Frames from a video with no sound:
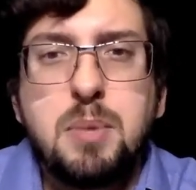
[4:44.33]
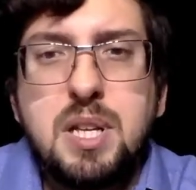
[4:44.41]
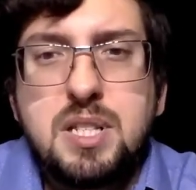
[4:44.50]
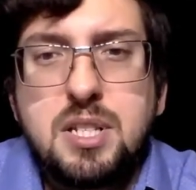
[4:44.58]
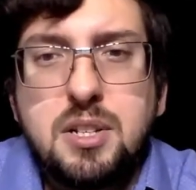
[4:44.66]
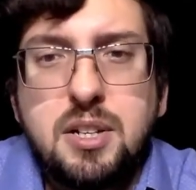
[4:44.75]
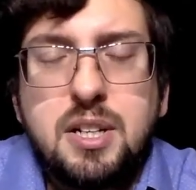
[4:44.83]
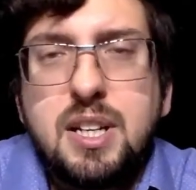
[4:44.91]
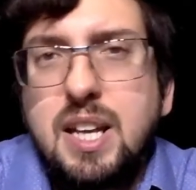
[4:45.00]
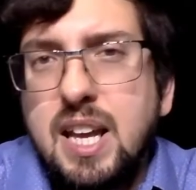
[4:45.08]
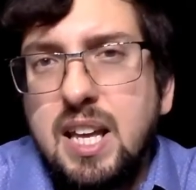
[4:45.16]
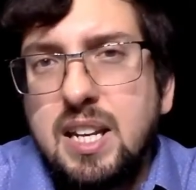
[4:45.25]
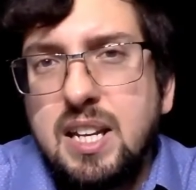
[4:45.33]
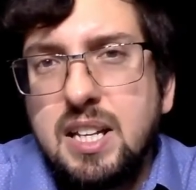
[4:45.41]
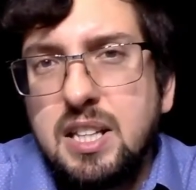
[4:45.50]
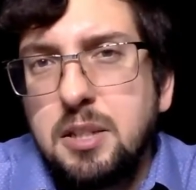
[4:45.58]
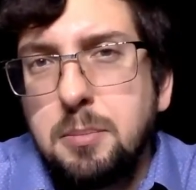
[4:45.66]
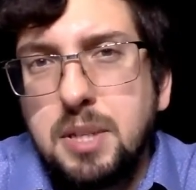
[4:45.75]
benzoin and
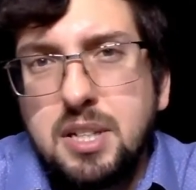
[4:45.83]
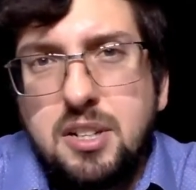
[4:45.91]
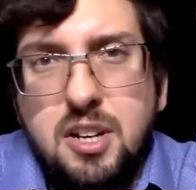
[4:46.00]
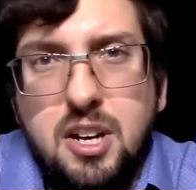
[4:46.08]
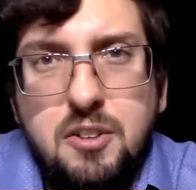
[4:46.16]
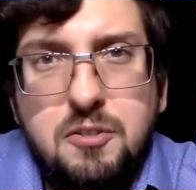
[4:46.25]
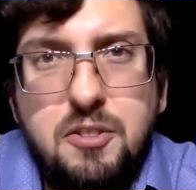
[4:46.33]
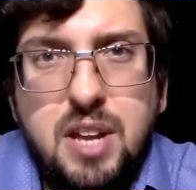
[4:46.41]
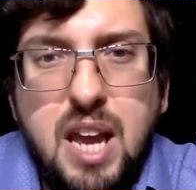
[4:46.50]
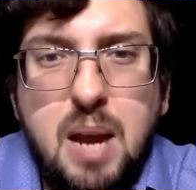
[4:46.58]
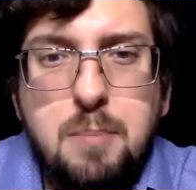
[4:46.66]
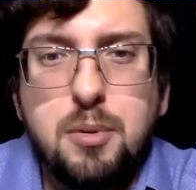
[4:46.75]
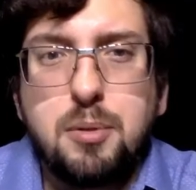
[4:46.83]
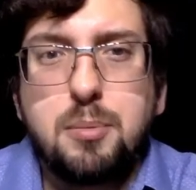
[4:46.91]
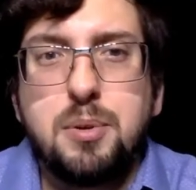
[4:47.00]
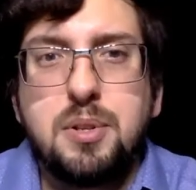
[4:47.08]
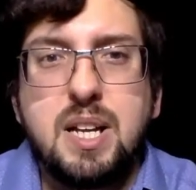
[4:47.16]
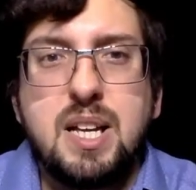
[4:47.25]
a little bit of
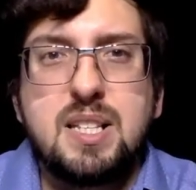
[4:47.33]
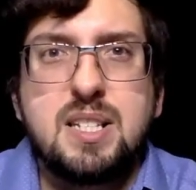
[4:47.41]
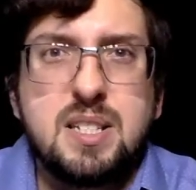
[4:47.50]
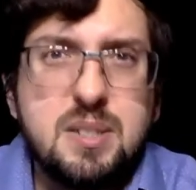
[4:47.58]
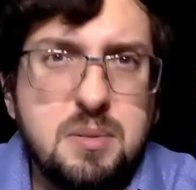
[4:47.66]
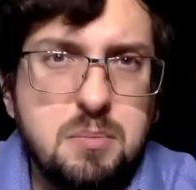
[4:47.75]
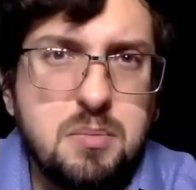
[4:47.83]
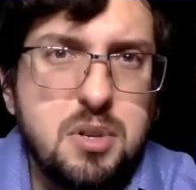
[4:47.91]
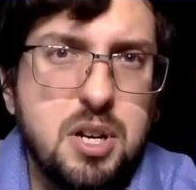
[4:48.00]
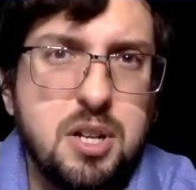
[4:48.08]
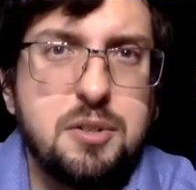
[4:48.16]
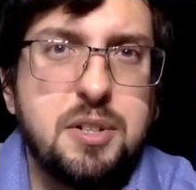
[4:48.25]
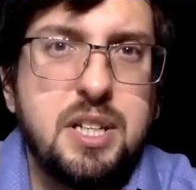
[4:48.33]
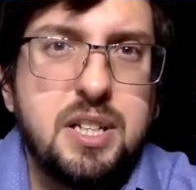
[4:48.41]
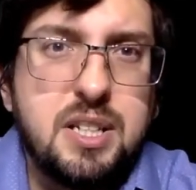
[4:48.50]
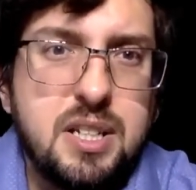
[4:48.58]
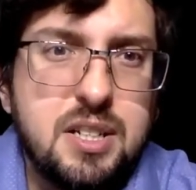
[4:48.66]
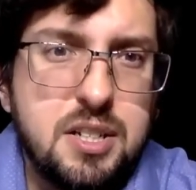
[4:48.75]
amberwood that's
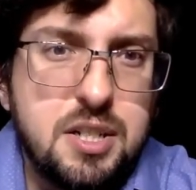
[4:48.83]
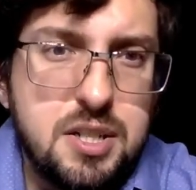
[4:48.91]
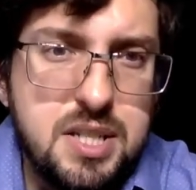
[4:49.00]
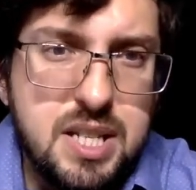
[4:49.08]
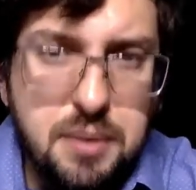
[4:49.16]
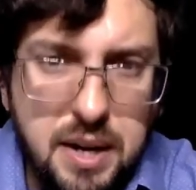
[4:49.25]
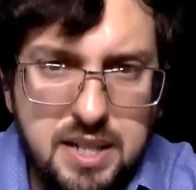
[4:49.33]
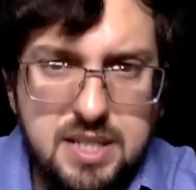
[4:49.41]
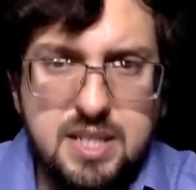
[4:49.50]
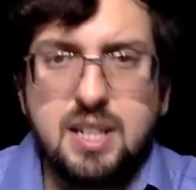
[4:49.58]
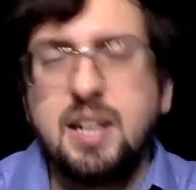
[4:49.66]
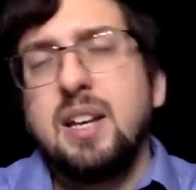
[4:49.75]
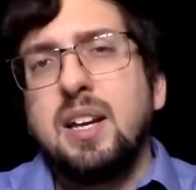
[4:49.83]
underneath the styrax